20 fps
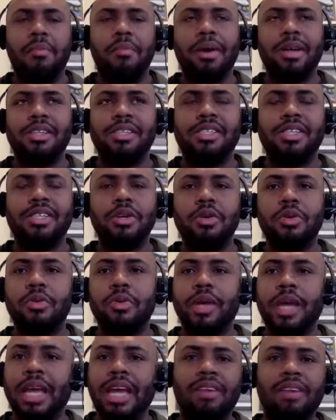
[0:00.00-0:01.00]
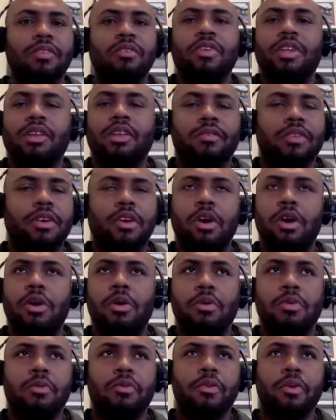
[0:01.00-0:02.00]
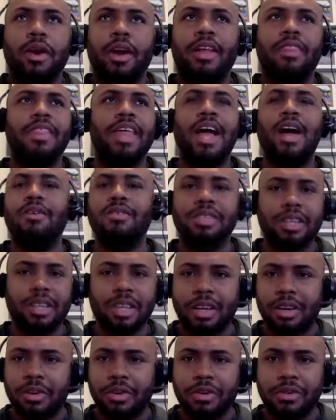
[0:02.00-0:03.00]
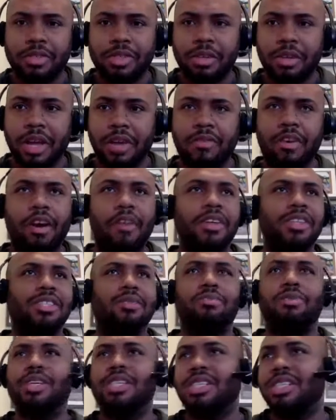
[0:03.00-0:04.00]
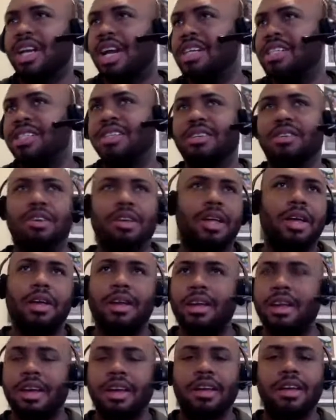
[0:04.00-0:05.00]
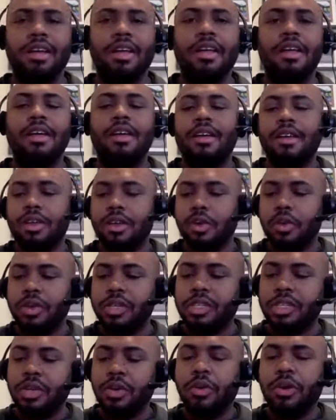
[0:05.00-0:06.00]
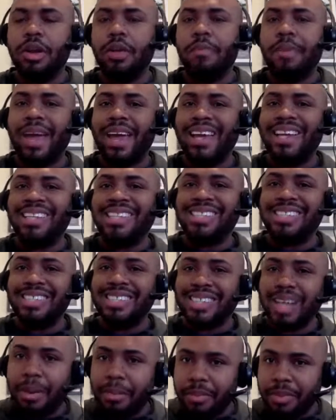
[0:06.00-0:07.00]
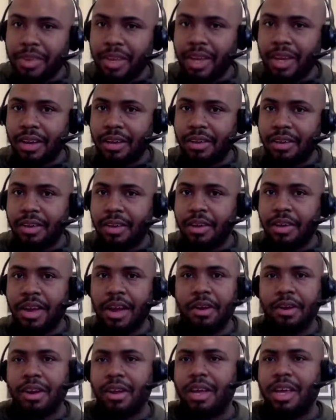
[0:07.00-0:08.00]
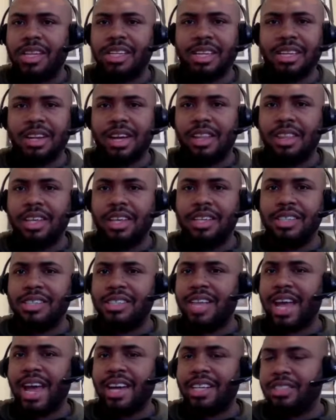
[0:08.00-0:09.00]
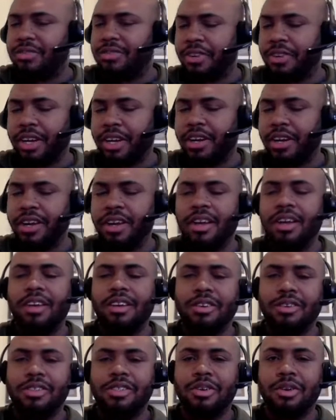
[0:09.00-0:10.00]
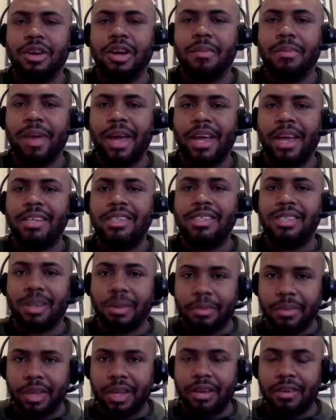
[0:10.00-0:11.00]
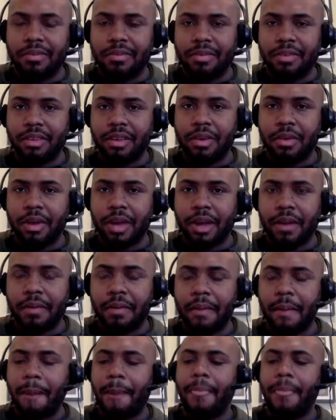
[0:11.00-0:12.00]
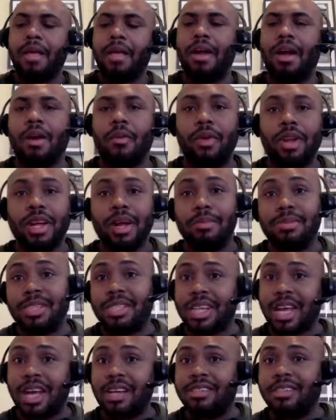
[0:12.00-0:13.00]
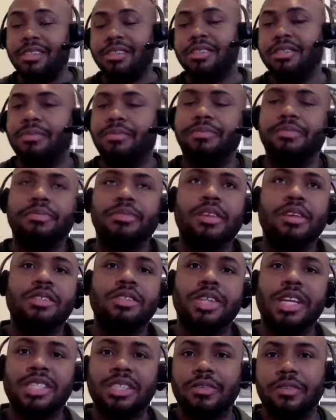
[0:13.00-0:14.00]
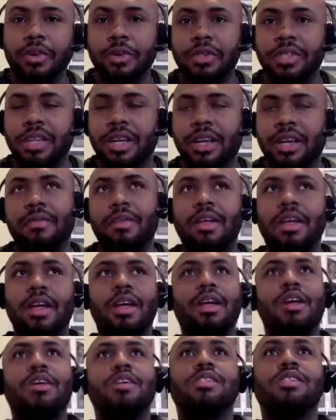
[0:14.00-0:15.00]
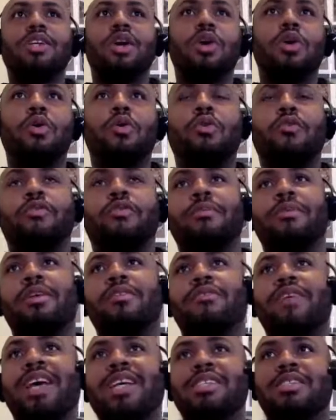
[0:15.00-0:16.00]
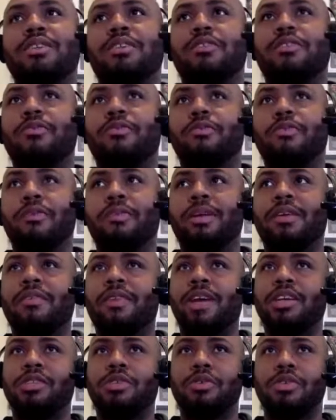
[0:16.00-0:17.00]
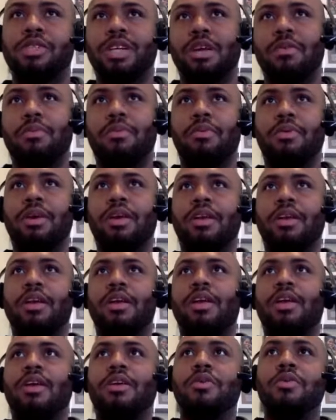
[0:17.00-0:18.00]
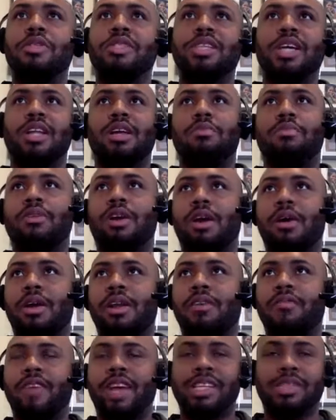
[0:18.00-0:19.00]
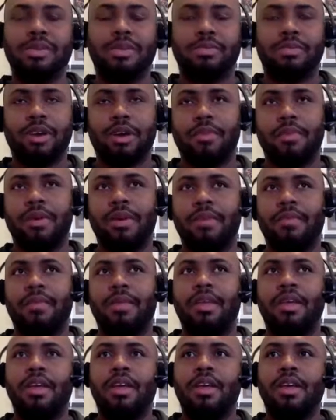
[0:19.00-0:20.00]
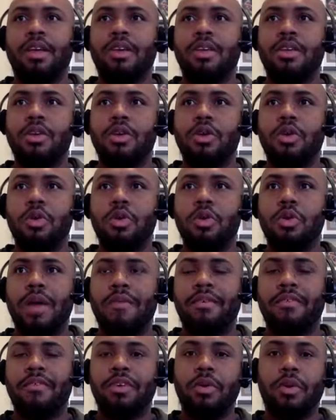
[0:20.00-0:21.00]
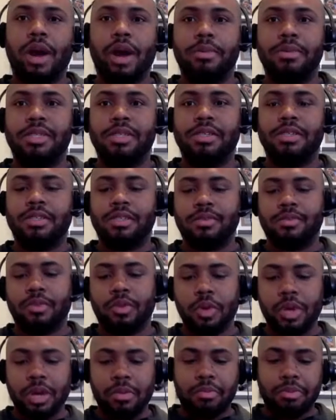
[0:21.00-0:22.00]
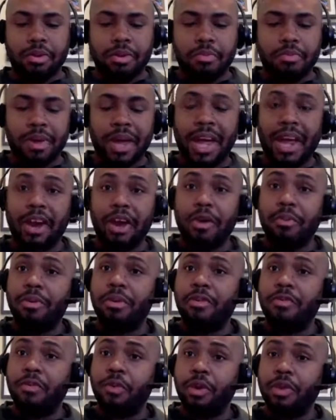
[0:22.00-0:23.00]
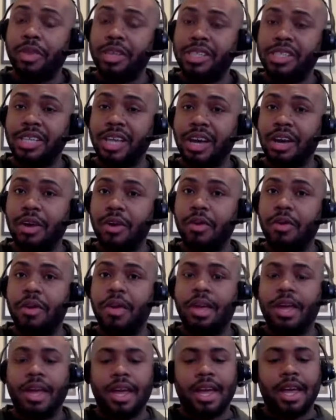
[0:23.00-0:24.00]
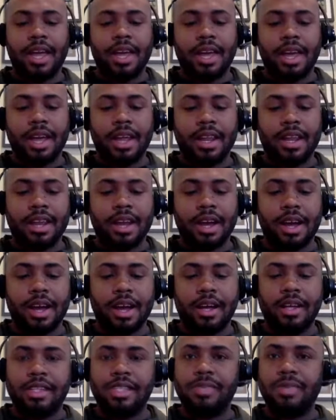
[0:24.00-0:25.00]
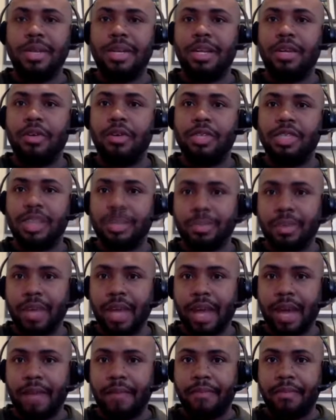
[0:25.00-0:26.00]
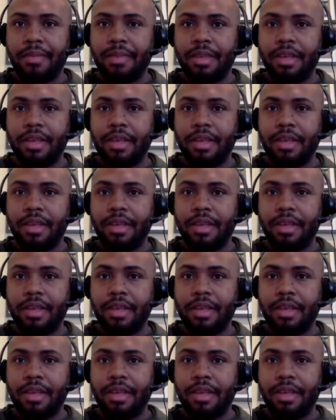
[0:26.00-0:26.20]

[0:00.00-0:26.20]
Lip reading: But two, even if you live in your home for 1,000 years and you have all this depreciation, you're still going to pay something. You're not going to, and nothing's tax-free. You're still going to pay something, okay, when it comes to taxes. So that's the first thing. So from an investor standpoint, you sell an investment property, you have a few options. You can prepare before the sale and speak to your CPA